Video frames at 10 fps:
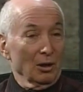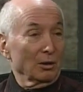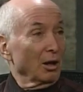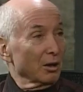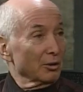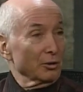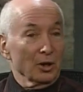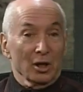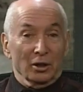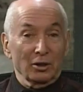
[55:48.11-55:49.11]
Carter,
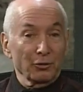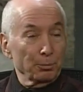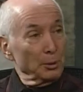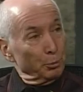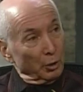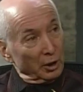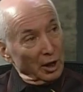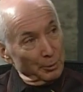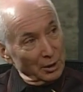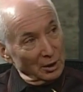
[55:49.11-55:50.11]
different people are
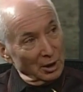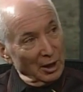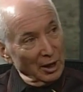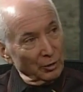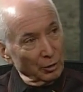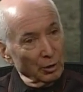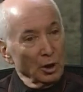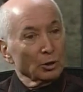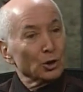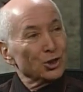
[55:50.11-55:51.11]
coming together
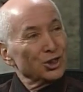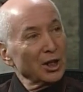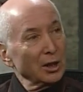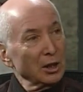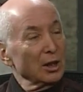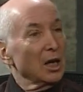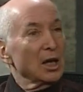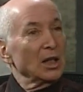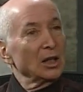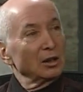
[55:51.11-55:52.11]
to study
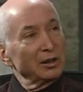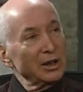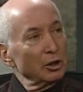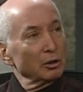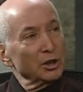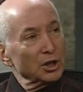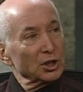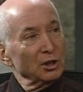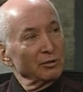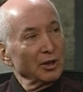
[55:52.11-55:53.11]
in a
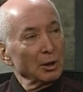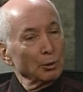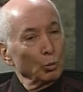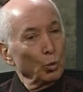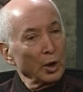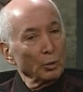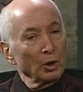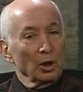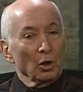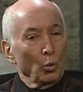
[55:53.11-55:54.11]
leaderless environment where
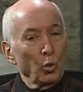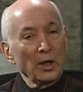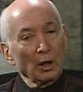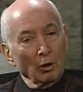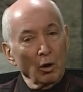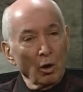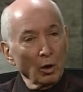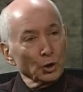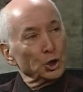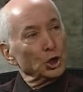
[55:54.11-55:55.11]
we are
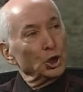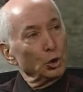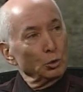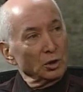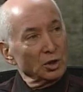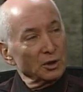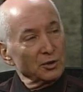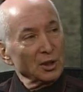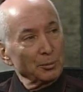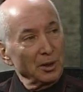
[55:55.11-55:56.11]
all students of
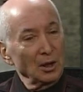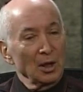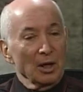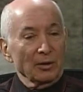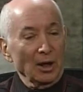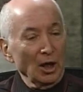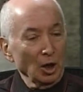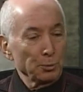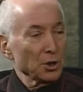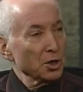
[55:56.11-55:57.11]
something that
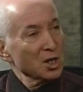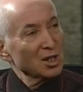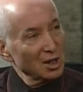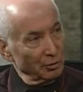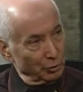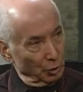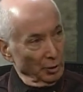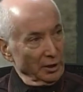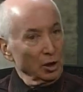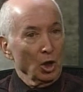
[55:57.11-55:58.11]
helps us
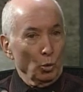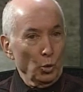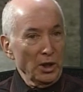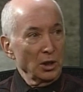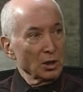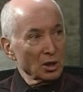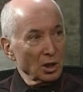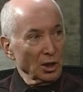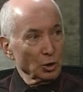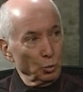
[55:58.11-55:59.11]
self-correct. We
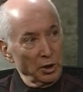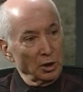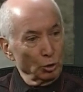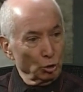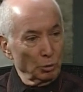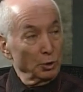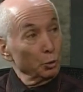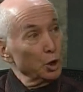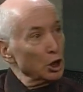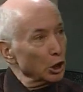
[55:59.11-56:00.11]
discuss, we contribute,
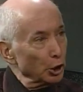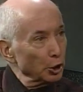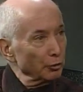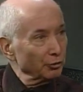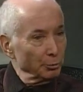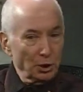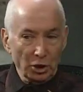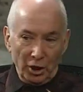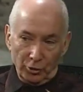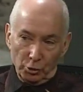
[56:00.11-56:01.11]
we learn from
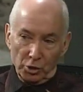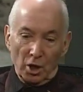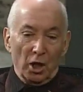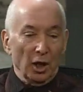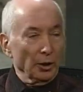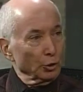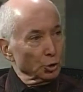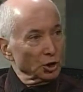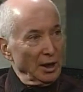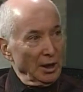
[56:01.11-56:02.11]
each other's
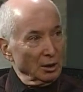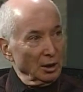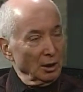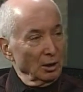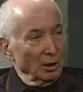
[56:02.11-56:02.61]
understanding.